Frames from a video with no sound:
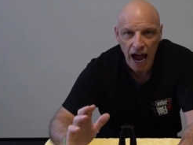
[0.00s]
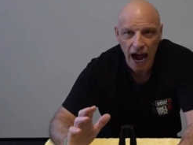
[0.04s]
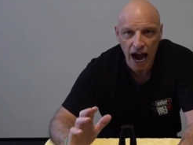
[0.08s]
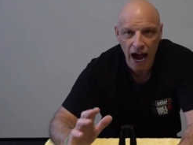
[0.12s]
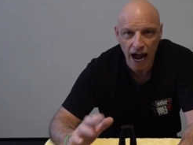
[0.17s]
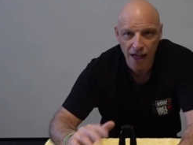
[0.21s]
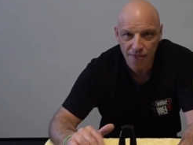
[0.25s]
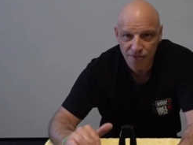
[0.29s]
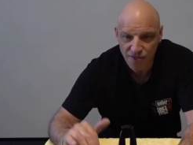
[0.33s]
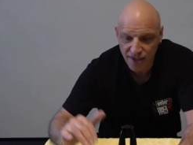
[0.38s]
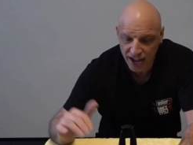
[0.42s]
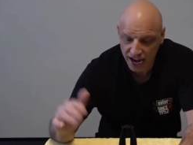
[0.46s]

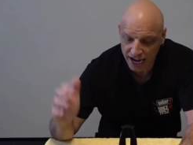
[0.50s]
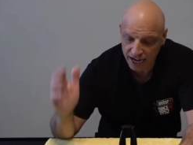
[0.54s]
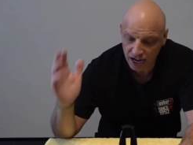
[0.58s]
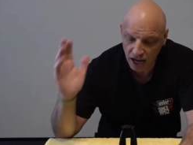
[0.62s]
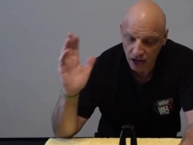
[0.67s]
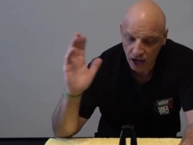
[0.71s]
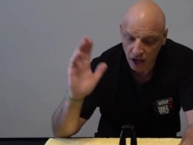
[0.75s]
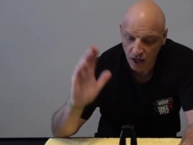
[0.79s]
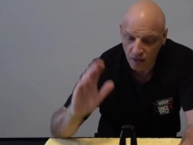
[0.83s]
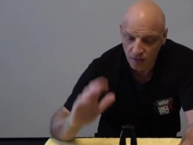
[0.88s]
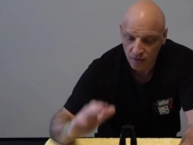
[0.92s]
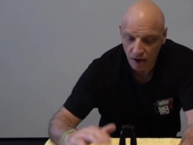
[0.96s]
And
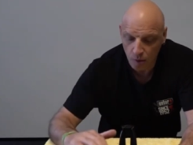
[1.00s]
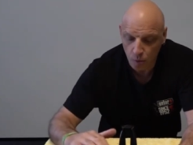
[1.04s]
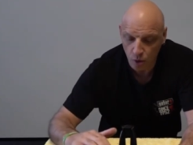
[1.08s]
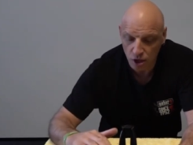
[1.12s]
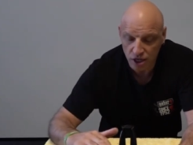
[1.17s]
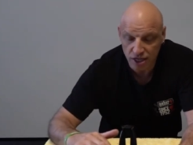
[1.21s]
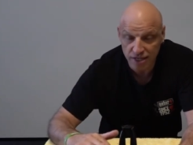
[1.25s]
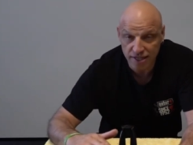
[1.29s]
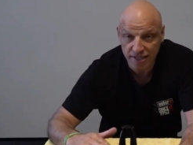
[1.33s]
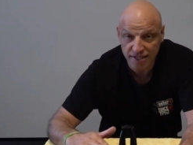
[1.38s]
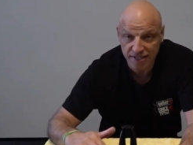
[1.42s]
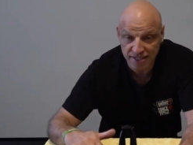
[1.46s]
then they
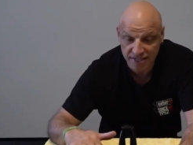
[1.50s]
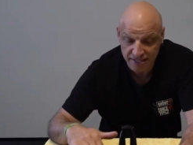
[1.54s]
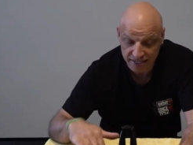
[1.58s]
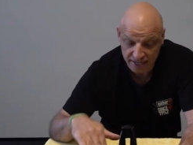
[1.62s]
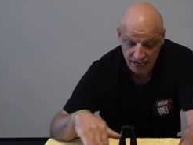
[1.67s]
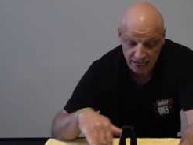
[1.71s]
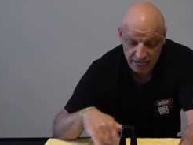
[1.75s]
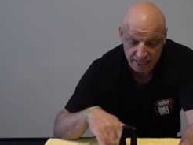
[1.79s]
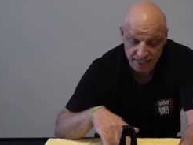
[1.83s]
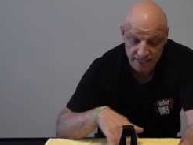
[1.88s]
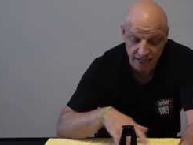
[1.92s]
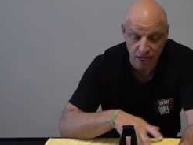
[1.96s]
want you to
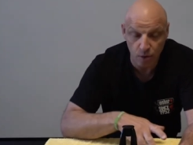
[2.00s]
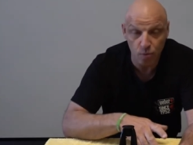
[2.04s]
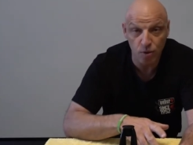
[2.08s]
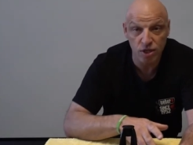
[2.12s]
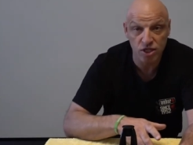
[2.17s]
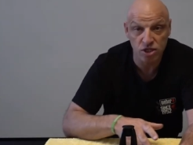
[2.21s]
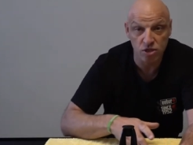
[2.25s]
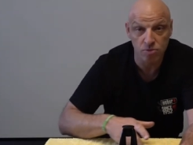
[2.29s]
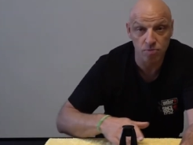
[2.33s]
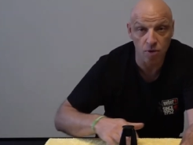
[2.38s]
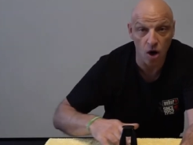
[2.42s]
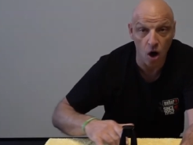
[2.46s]
season it with
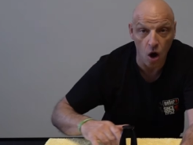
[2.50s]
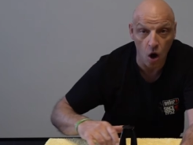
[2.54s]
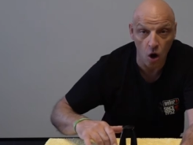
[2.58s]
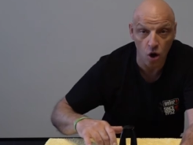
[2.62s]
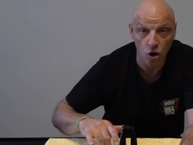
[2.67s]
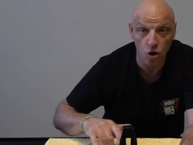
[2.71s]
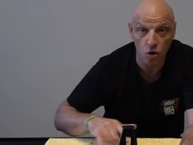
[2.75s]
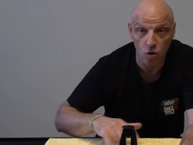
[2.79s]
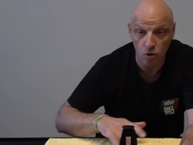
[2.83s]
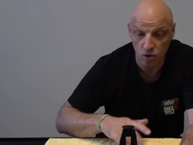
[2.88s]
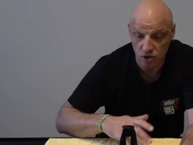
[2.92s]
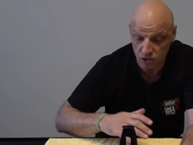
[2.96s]
some
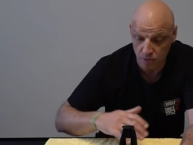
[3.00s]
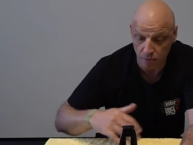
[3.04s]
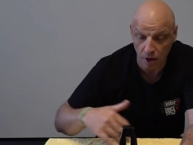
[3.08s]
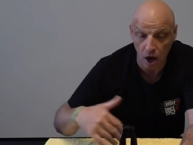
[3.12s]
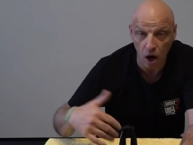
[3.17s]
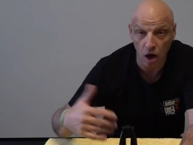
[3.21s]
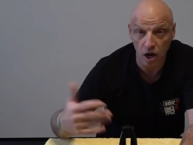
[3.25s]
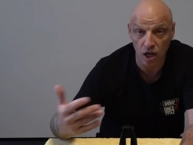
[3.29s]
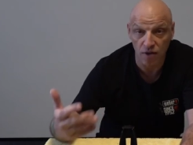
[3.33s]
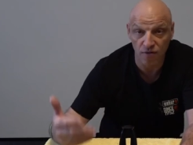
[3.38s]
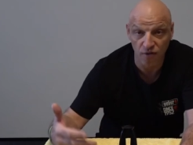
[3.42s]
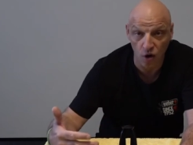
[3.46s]
oil, some
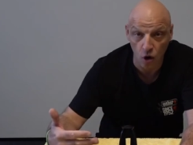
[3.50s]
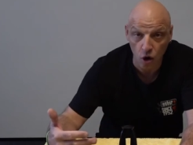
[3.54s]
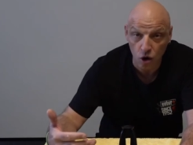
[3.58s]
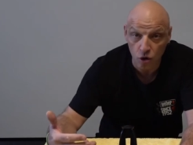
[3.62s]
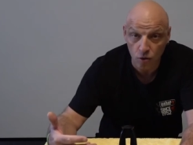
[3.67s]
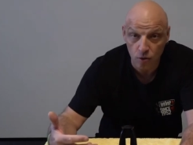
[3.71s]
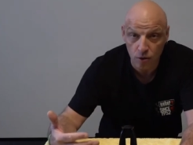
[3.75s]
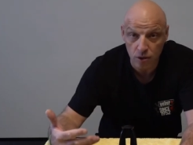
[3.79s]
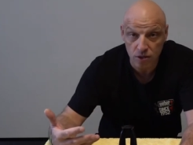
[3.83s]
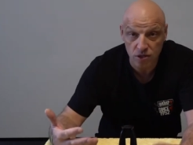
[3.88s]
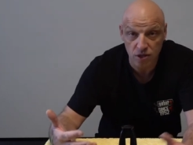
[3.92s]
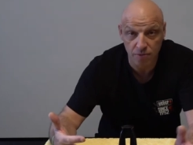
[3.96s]
olive
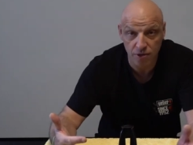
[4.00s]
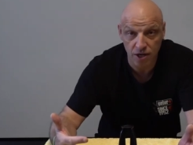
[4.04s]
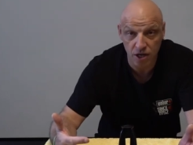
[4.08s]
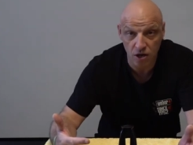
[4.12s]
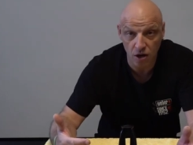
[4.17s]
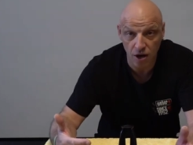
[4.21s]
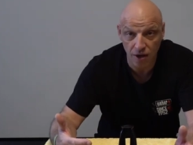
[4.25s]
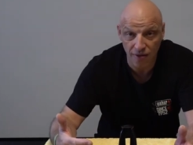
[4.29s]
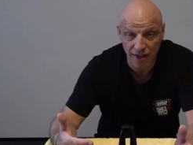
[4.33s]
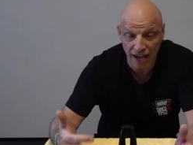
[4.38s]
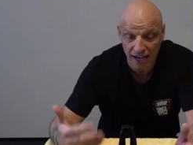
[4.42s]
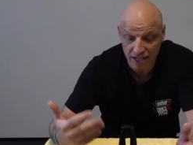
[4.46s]
oil or something
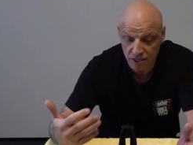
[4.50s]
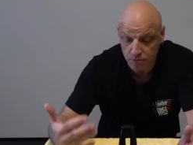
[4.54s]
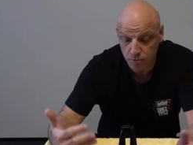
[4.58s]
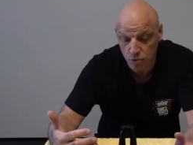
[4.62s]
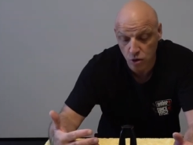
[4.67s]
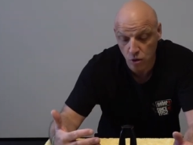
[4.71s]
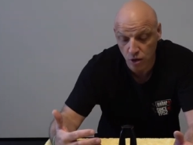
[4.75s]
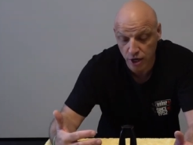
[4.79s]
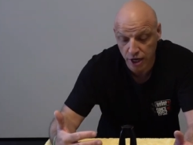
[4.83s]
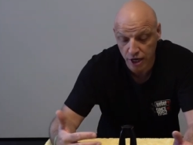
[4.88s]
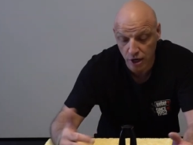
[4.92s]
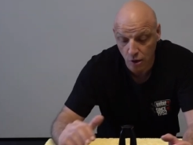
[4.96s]
like that, some
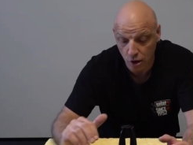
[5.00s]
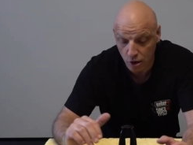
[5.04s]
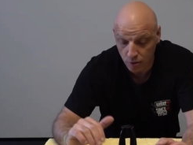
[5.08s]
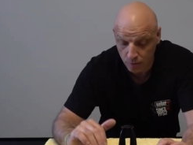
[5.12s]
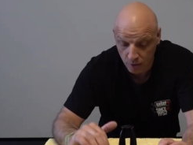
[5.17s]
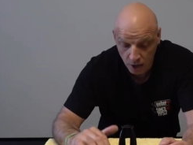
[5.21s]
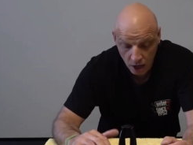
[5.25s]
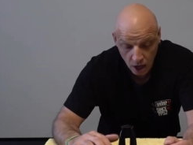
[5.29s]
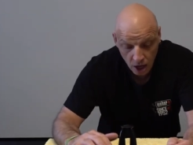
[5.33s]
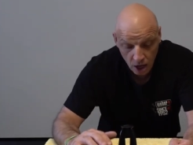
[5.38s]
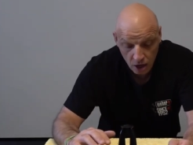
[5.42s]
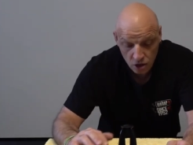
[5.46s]
cooking
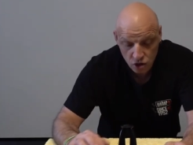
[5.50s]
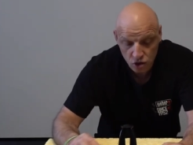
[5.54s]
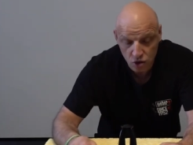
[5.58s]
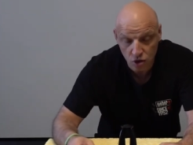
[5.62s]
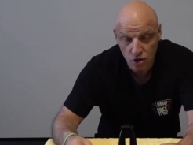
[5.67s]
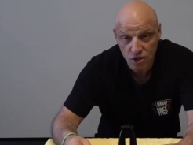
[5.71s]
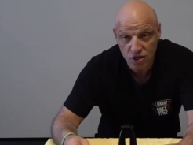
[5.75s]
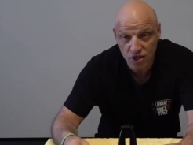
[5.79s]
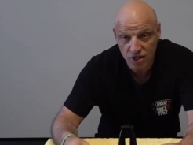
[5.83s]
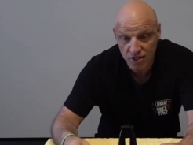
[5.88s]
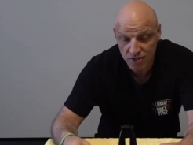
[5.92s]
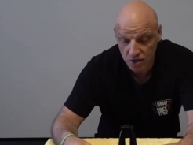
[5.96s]
oil,
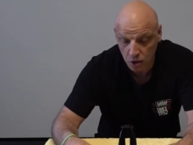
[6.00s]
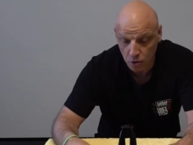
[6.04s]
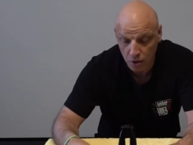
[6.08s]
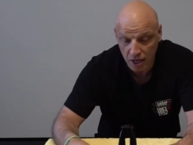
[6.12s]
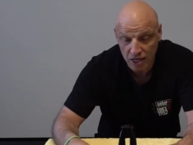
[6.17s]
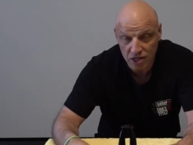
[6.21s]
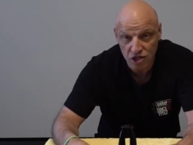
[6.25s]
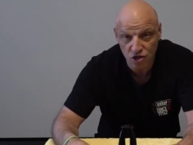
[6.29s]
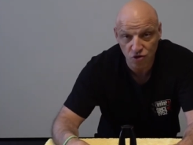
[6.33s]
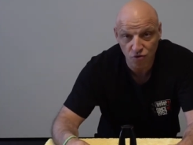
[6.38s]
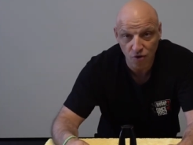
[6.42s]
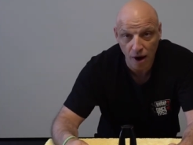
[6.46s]
just to seal
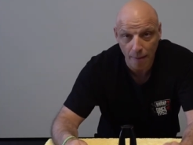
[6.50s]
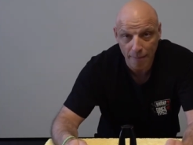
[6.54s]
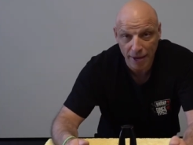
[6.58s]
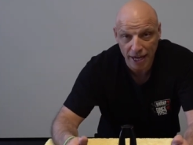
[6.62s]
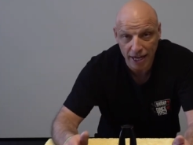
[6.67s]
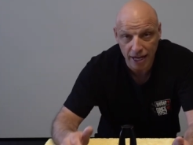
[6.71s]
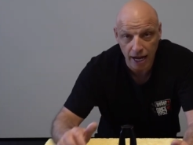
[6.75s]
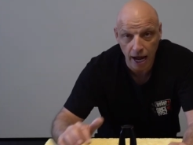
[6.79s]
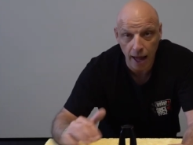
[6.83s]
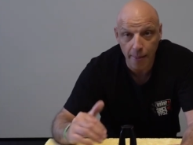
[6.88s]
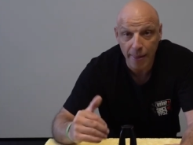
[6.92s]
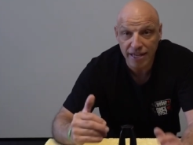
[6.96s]
that
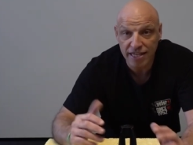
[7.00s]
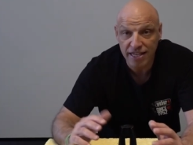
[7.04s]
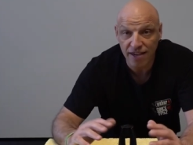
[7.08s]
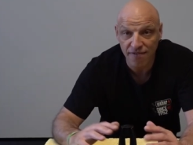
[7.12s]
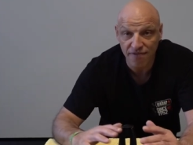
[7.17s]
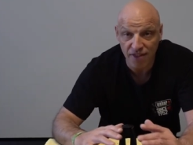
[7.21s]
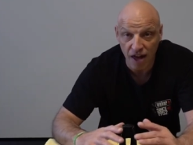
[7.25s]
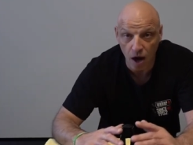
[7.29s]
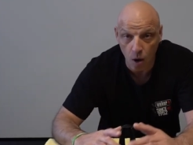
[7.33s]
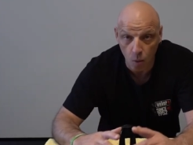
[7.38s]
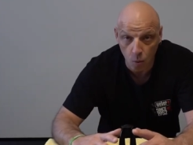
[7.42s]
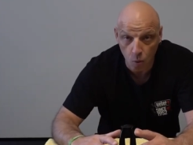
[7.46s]
ceramic and then
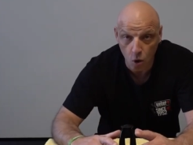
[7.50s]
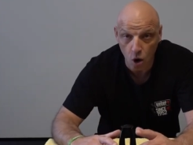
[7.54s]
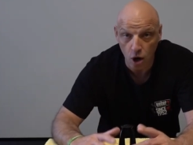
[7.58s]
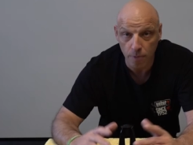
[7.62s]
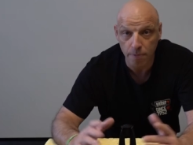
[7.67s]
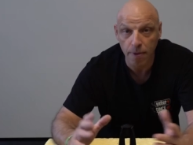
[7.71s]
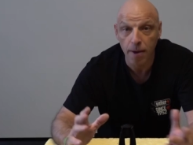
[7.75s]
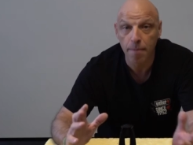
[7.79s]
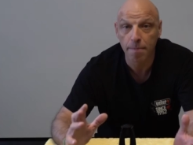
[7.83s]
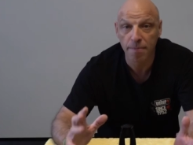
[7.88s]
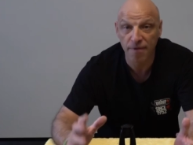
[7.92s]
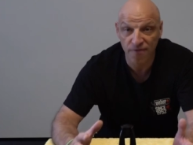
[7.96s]
give that a
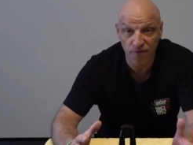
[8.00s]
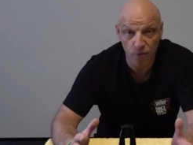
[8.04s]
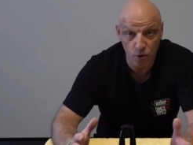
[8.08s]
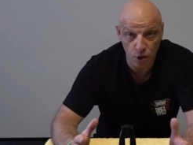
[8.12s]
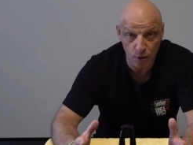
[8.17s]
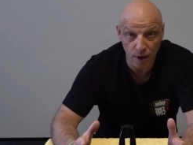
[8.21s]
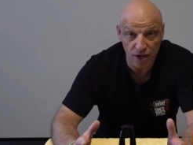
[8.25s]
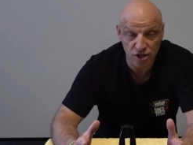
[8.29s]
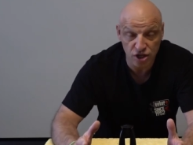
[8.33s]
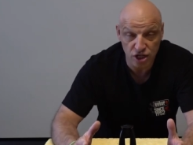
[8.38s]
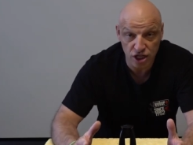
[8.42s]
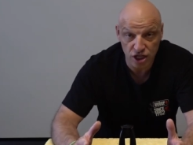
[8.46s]
wipe before
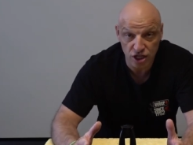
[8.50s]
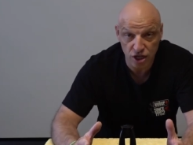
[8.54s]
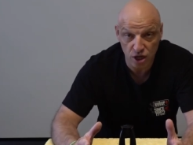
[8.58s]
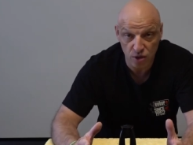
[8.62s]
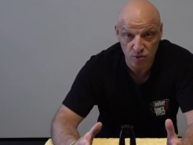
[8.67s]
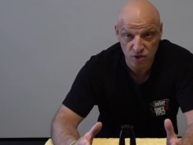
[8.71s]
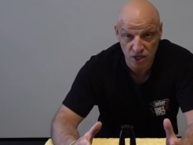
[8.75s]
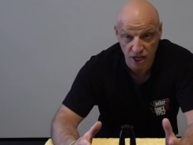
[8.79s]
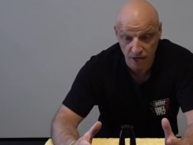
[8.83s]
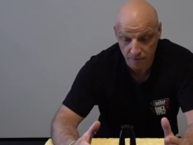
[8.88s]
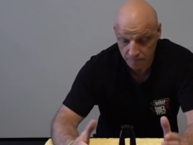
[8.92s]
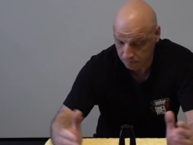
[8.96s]
you actually
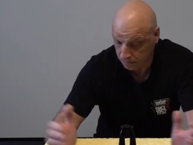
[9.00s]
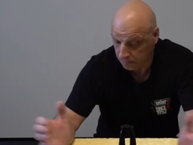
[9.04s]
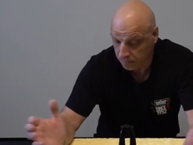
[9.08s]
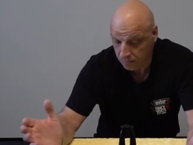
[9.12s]
use it.